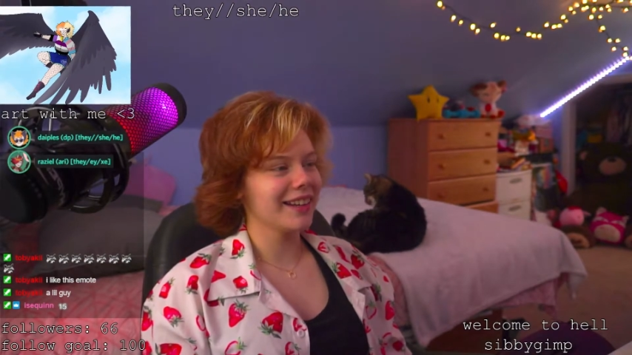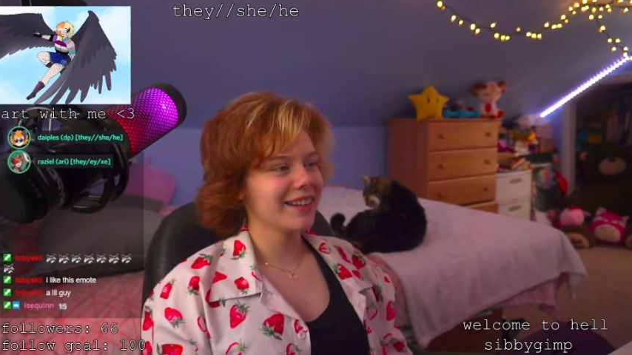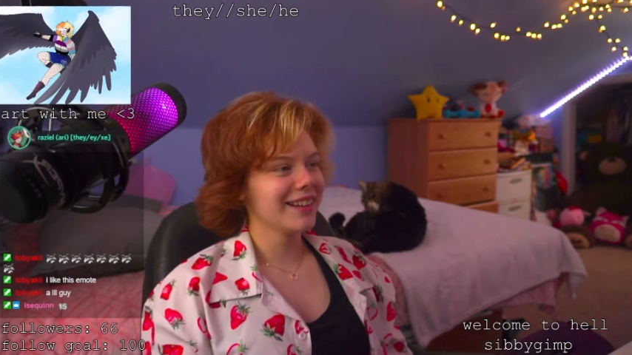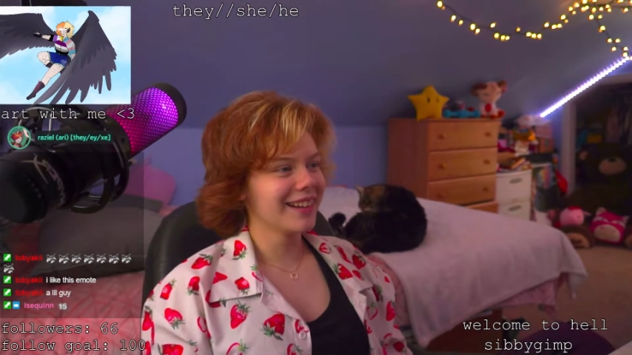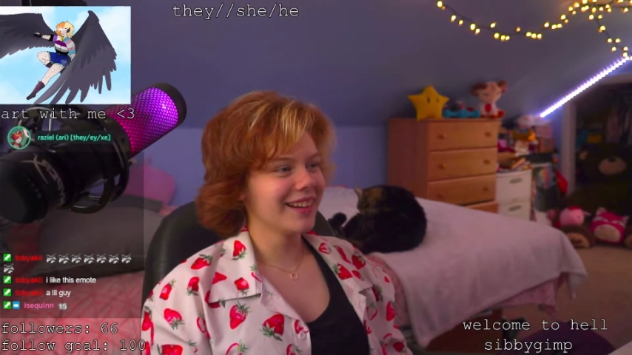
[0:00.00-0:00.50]

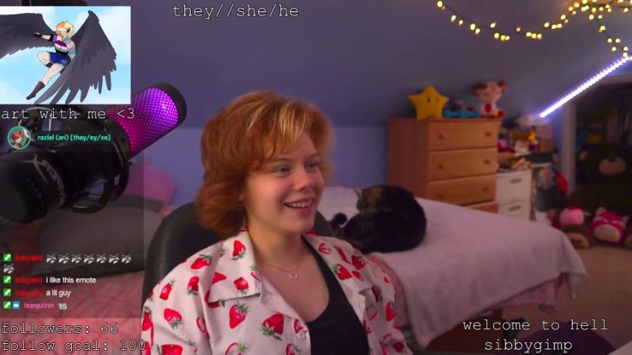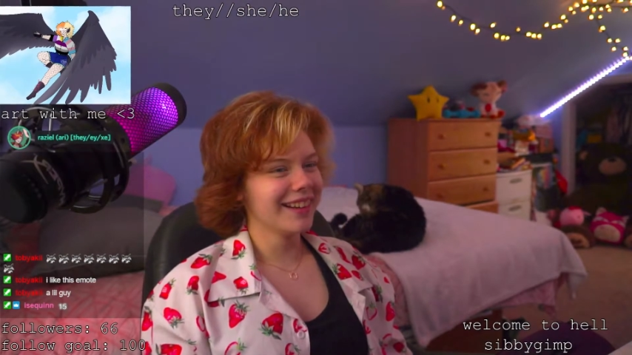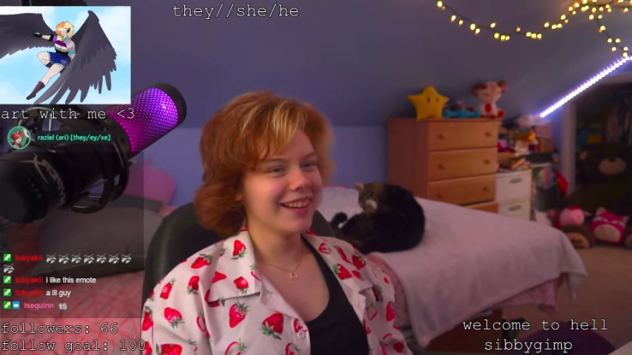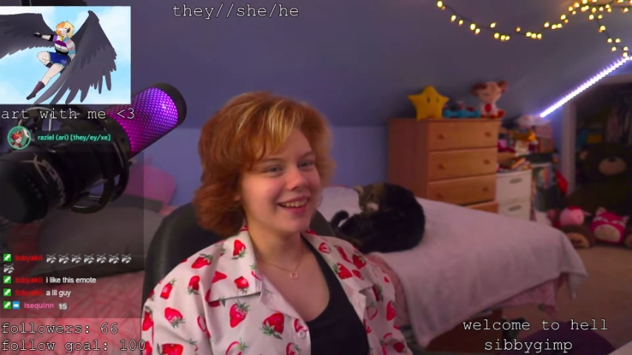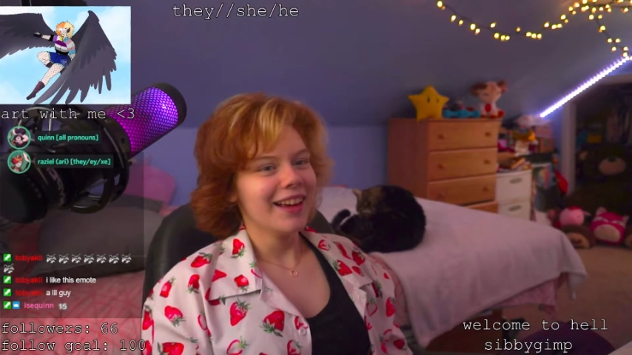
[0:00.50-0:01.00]
Why is
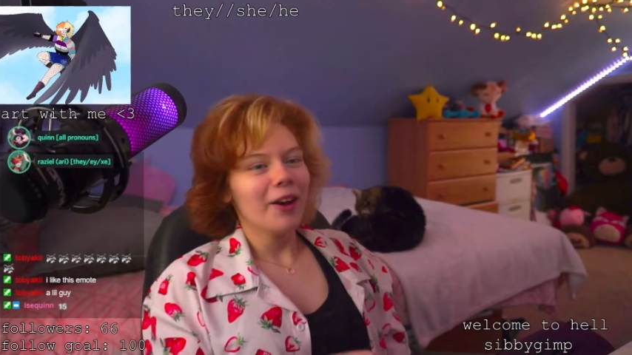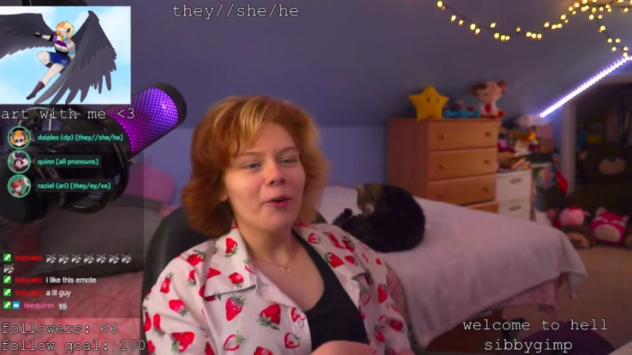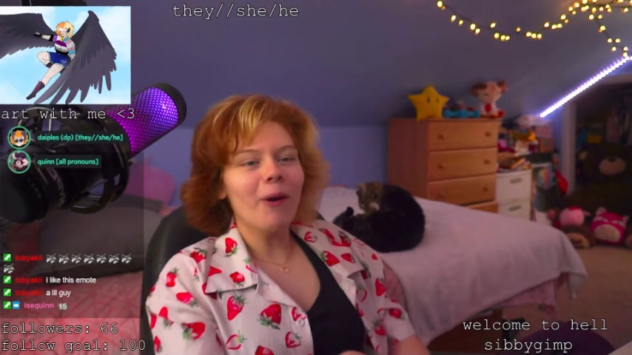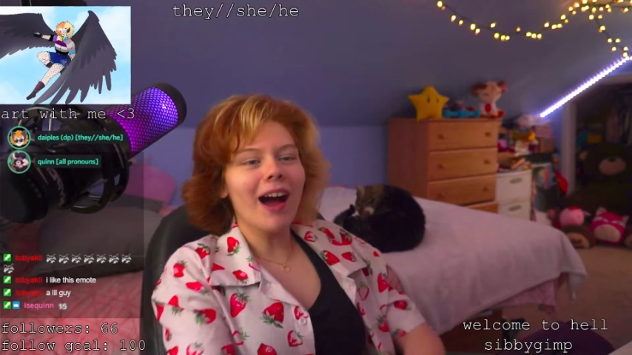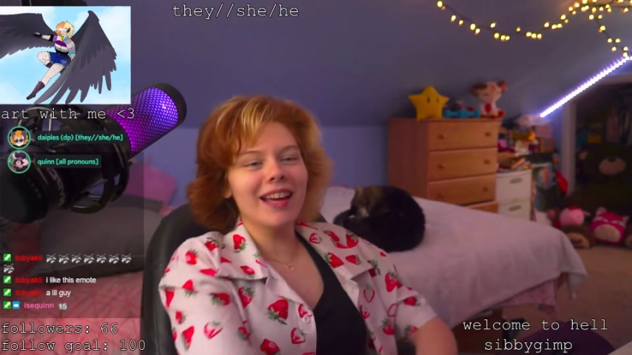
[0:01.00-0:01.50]

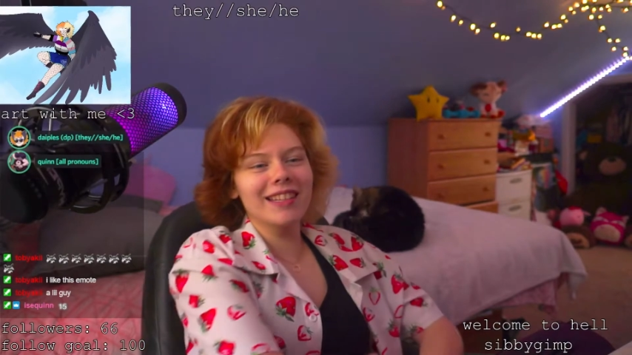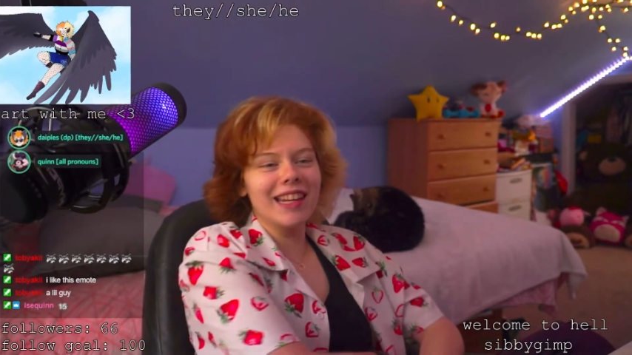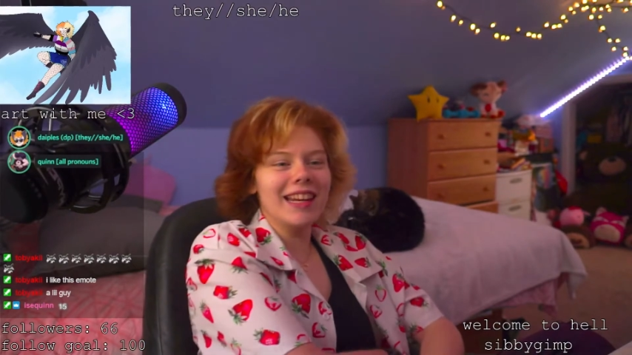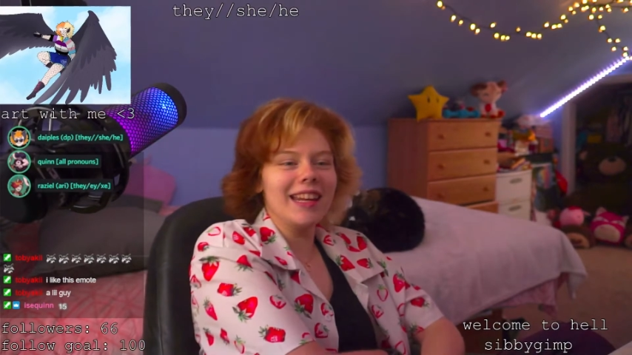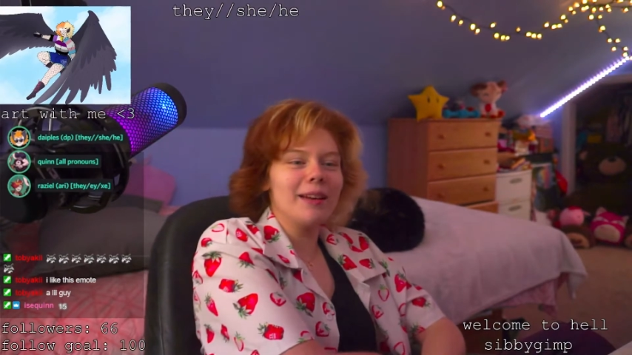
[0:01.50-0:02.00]

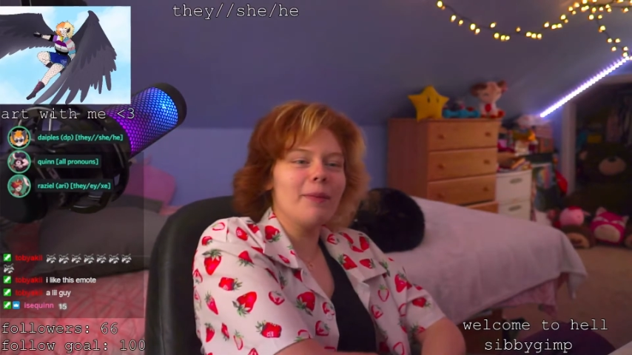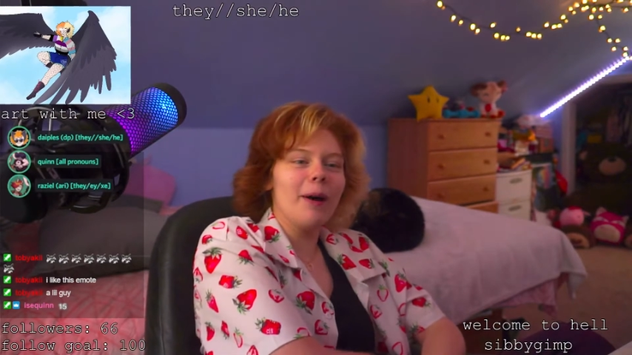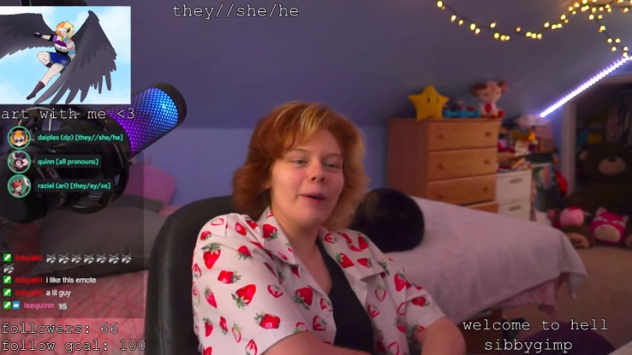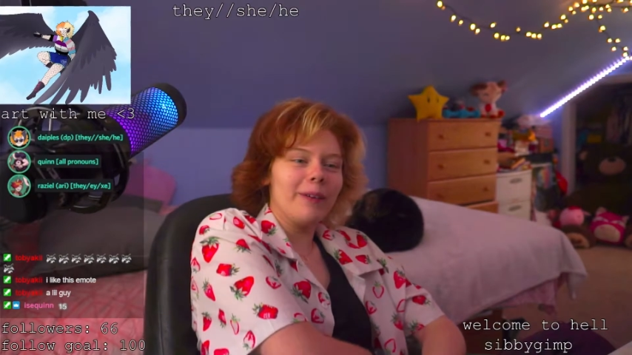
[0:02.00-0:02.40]
it 15. An emo?